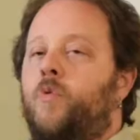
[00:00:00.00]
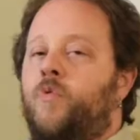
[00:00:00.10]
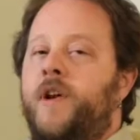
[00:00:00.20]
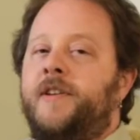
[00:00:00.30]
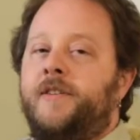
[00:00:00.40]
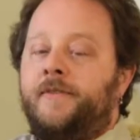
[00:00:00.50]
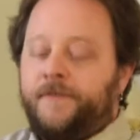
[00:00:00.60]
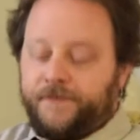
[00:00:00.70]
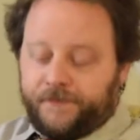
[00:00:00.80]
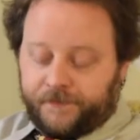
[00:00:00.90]
written
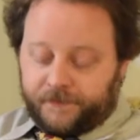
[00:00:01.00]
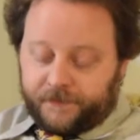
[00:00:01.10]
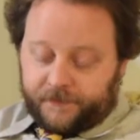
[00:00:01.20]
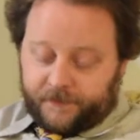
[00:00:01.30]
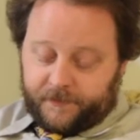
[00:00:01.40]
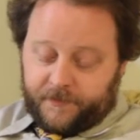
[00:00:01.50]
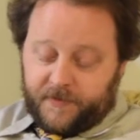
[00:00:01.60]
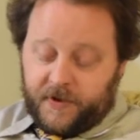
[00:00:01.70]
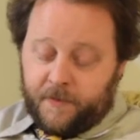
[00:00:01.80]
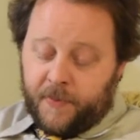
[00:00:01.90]

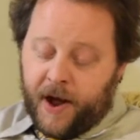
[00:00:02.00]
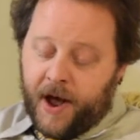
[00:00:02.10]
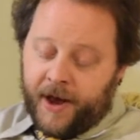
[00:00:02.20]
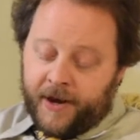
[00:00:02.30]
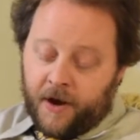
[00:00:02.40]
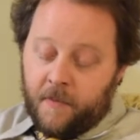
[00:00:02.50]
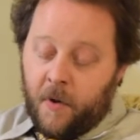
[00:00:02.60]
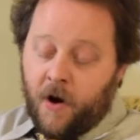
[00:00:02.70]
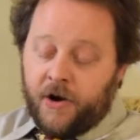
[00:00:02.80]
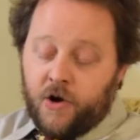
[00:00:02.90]
by
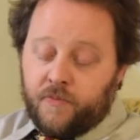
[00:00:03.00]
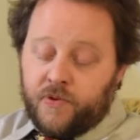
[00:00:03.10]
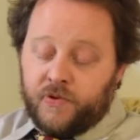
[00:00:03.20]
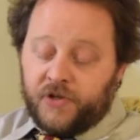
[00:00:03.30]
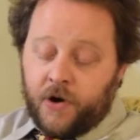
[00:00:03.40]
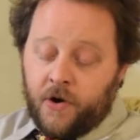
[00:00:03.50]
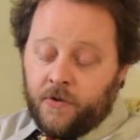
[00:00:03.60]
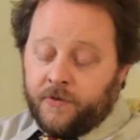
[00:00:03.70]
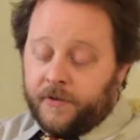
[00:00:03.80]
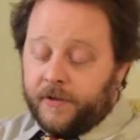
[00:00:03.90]
Mario
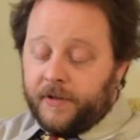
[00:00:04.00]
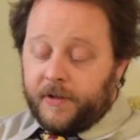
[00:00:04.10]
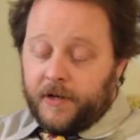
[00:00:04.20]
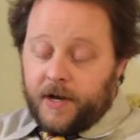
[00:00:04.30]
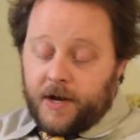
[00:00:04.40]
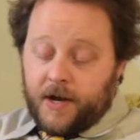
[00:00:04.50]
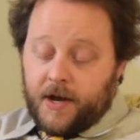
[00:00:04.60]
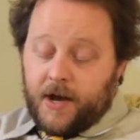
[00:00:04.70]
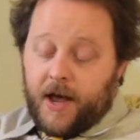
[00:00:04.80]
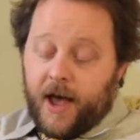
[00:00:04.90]
Puzo,
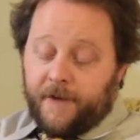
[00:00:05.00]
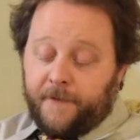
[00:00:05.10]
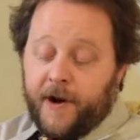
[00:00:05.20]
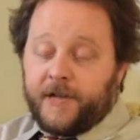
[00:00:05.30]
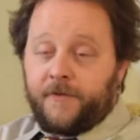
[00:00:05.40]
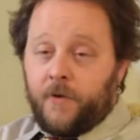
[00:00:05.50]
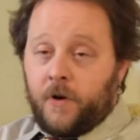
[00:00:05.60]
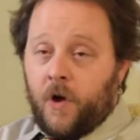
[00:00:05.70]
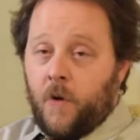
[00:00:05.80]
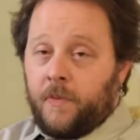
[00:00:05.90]
and Francis
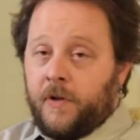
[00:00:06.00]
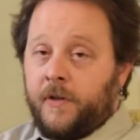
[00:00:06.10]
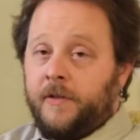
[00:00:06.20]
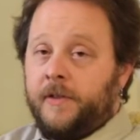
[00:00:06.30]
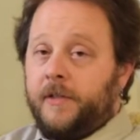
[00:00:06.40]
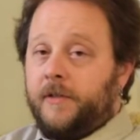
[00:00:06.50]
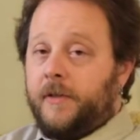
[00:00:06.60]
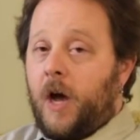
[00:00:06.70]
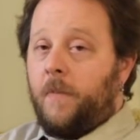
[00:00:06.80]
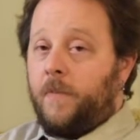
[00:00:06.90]
Ford Coppola
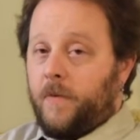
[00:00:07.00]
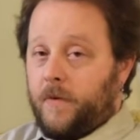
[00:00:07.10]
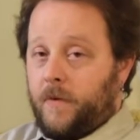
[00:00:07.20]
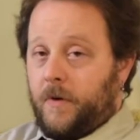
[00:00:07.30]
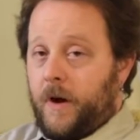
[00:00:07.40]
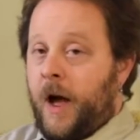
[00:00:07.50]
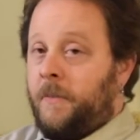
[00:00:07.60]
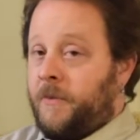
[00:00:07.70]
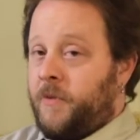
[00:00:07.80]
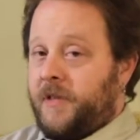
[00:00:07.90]
helped
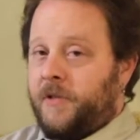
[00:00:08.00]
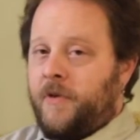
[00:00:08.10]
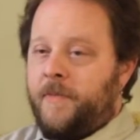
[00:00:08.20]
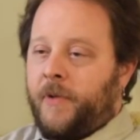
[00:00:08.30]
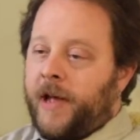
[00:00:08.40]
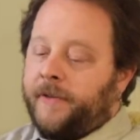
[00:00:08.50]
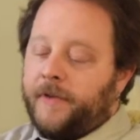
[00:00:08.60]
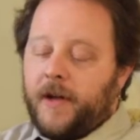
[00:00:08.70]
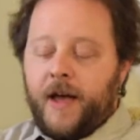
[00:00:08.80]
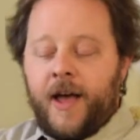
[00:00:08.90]
helped him with the screenplay.
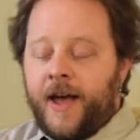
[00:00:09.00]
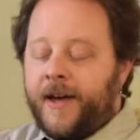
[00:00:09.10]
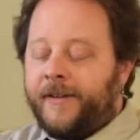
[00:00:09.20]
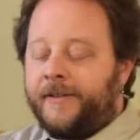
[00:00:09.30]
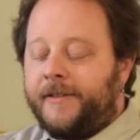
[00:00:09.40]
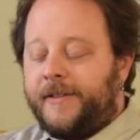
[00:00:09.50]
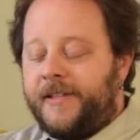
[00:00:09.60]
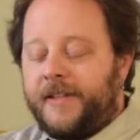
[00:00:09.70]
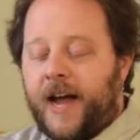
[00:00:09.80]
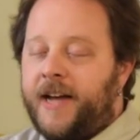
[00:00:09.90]
And
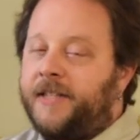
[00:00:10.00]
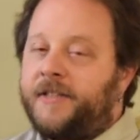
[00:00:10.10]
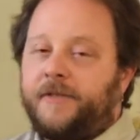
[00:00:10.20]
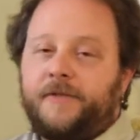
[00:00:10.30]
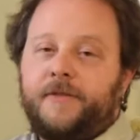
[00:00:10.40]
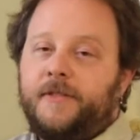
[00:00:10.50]
these guys,